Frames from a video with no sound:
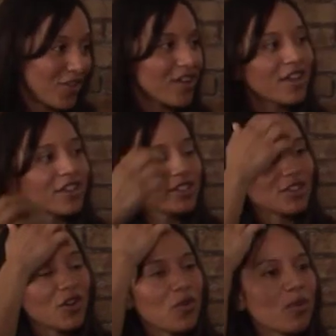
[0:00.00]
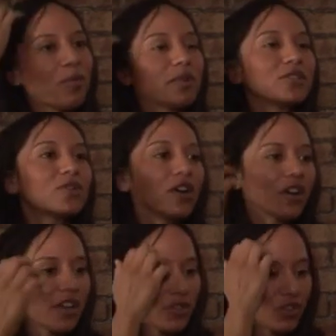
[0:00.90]
Right. So when we do
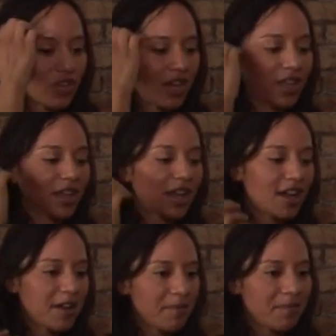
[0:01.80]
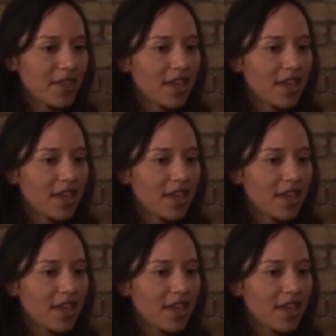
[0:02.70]
cardio training, um,